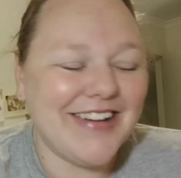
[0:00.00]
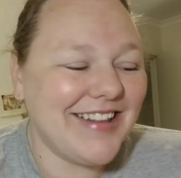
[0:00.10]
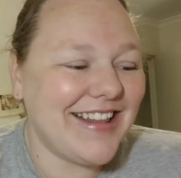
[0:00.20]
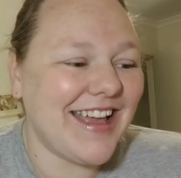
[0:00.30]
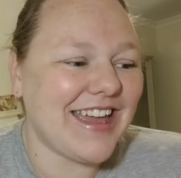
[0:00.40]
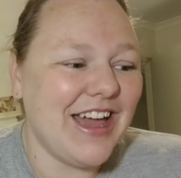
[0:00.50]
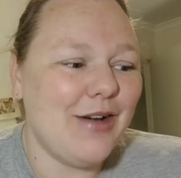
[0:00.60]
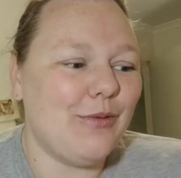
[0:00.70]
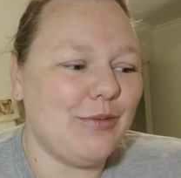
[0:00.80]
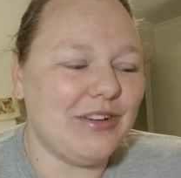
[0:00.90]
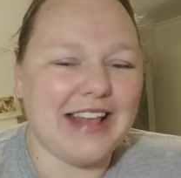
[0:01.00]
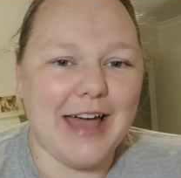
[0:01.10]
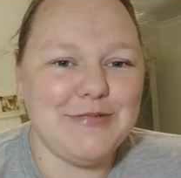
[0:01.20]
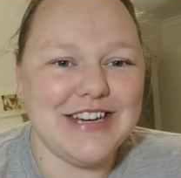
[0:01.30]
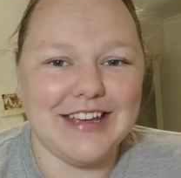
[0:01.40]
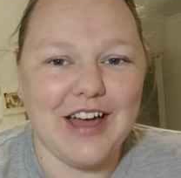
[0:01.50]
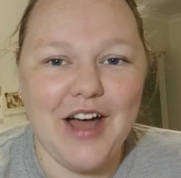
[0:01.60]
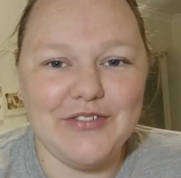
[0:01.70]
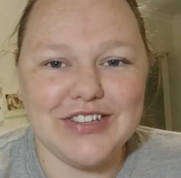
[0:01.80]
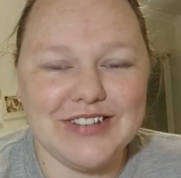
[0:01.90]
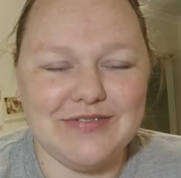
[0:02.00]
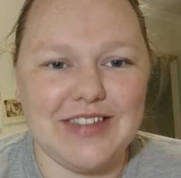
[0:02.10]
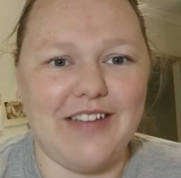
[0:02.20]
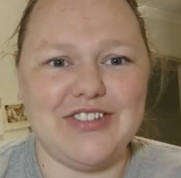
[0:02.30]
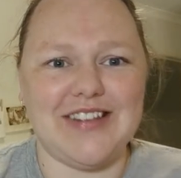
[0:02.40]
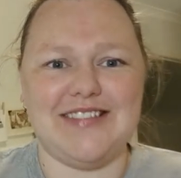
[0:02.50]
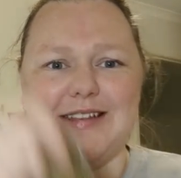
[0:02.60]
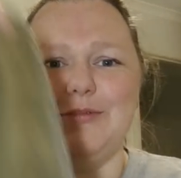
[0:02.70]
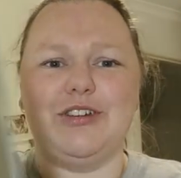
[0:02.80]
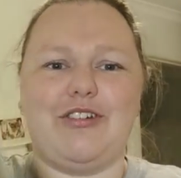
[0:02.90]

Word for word: I was like what, what's happened here? I've just I've just stumbled